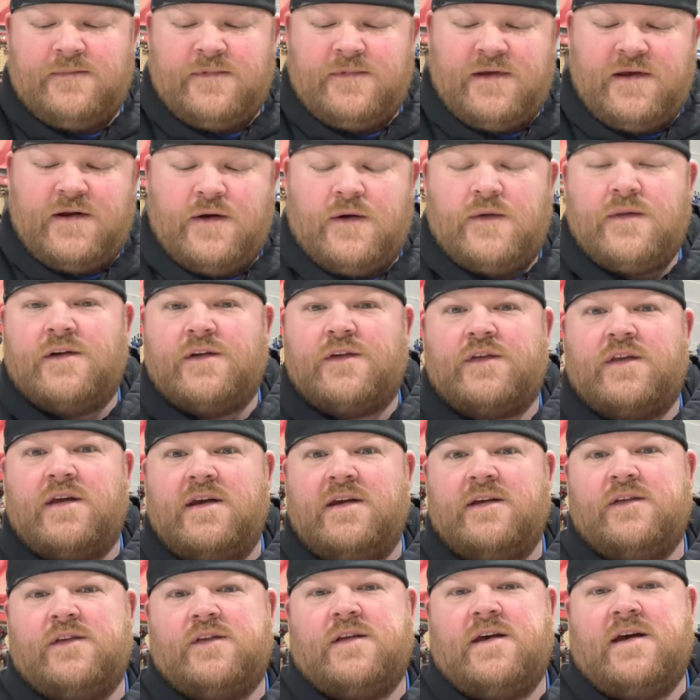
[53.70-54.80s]
you know, there's
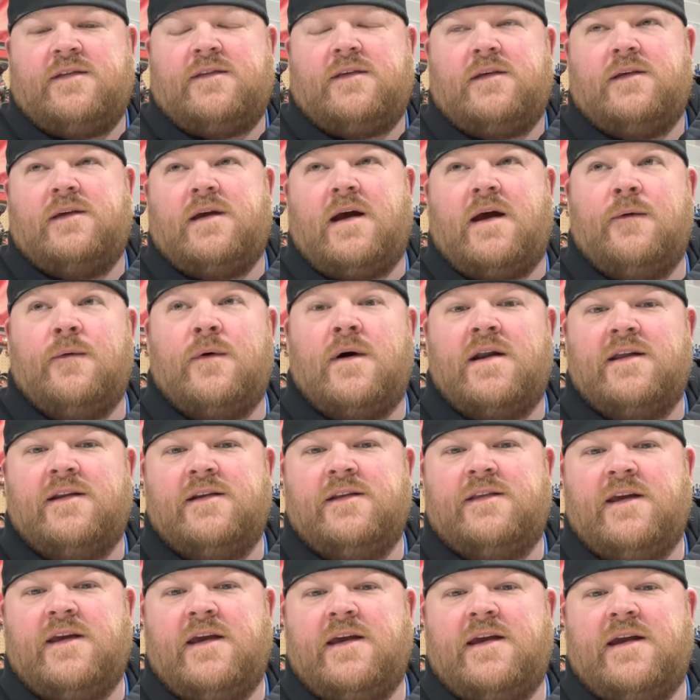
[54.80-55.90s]
things that I wanted to
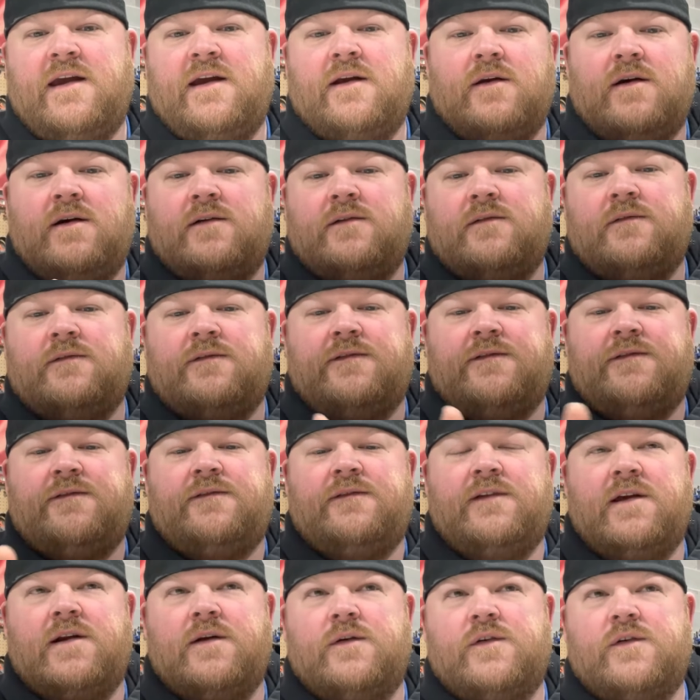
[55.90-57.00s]
take care of,
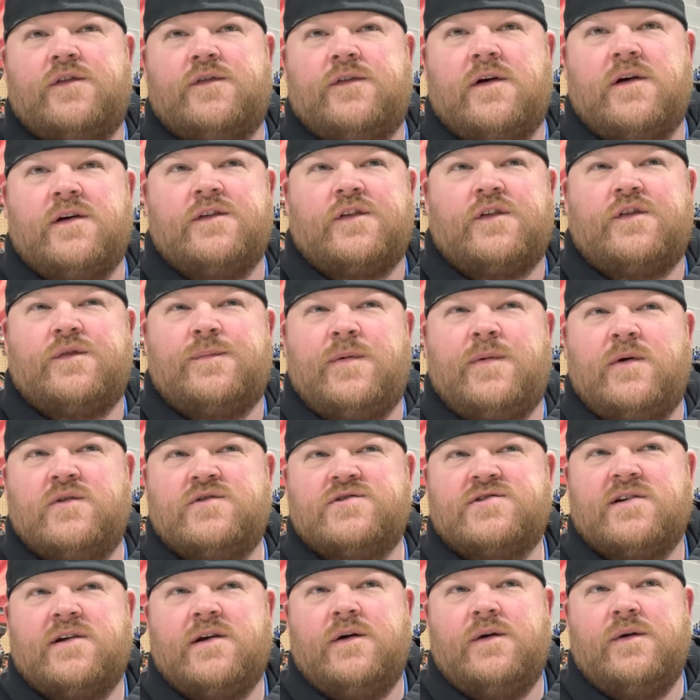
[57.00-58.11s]
you know, as far as
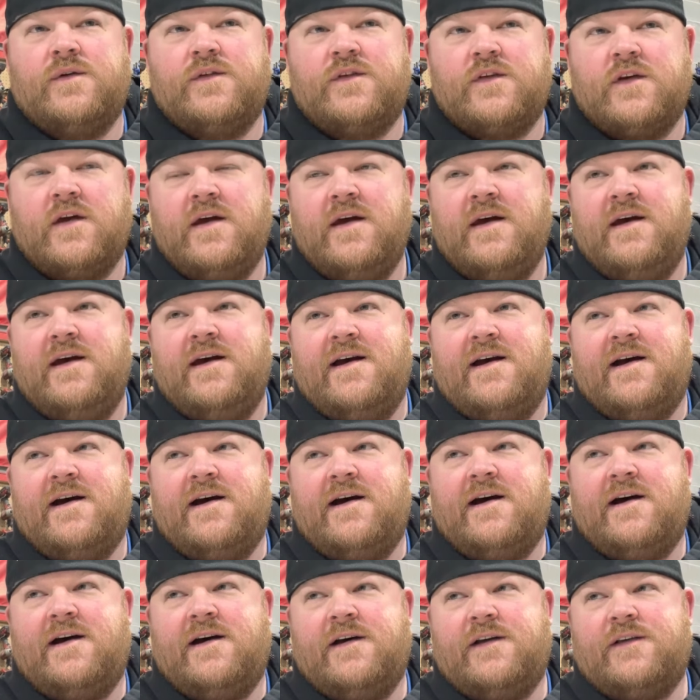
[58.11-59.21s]
exposure goes.
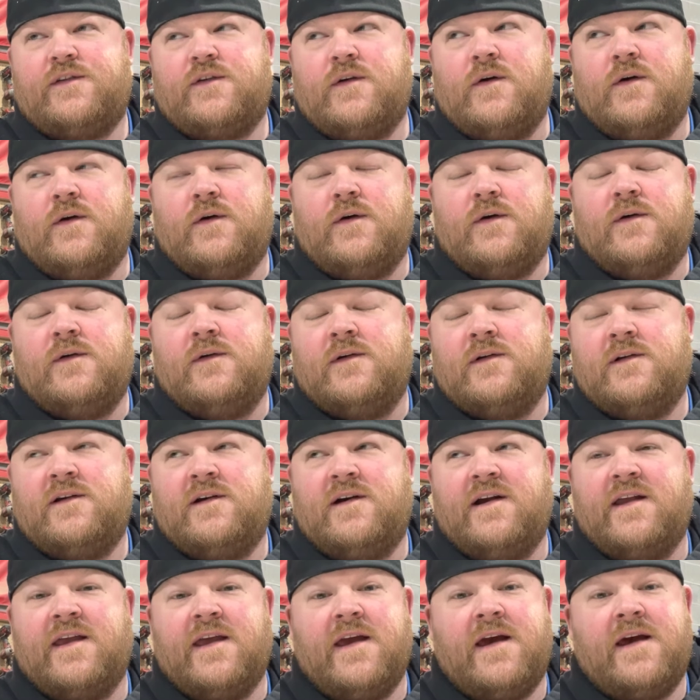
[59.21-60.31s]
Uh, so,
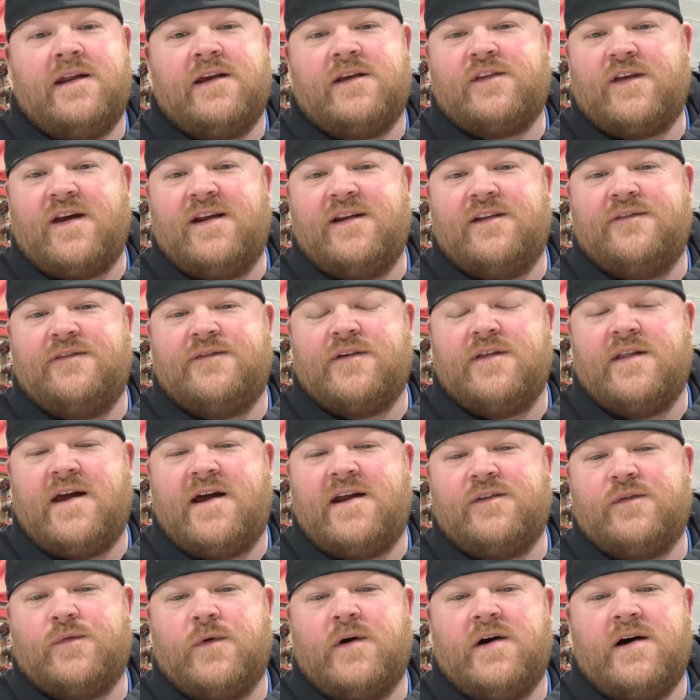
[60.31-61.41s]
again, excited for that
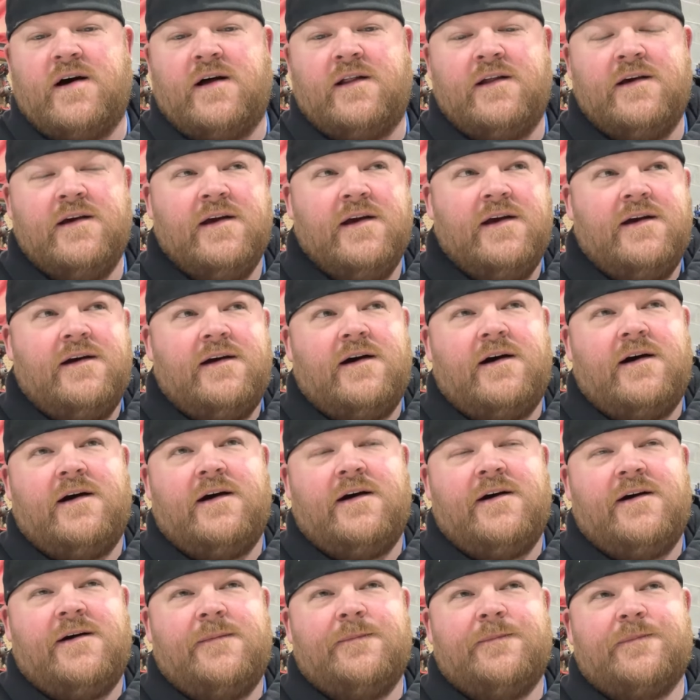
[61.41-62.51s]
as well.
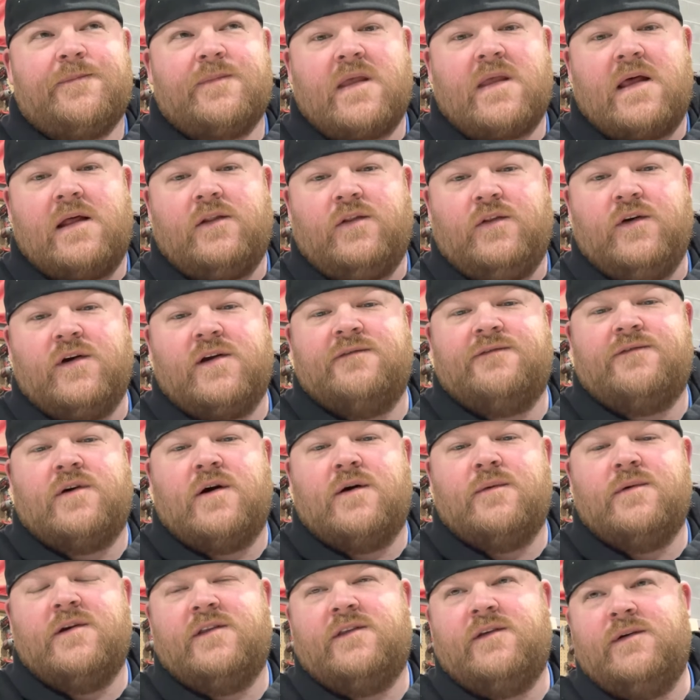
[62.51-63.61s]
Um, looking
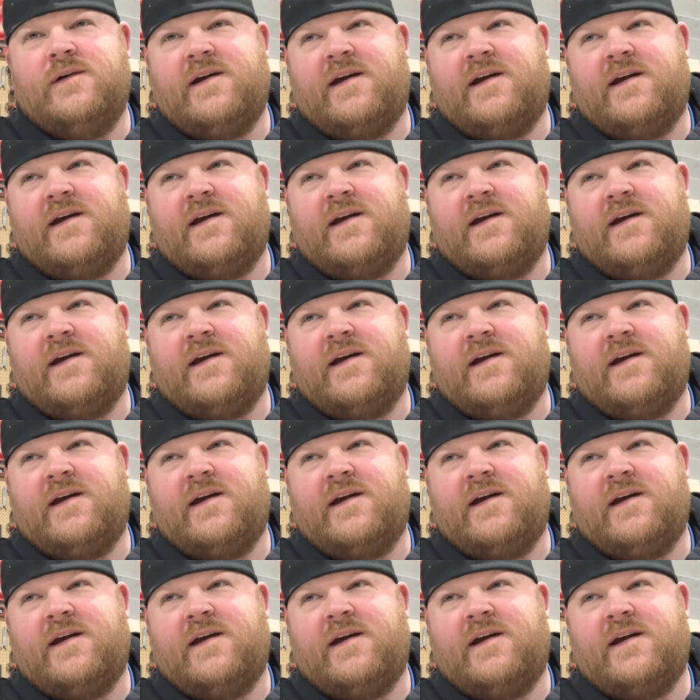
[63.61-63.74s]
forward to it,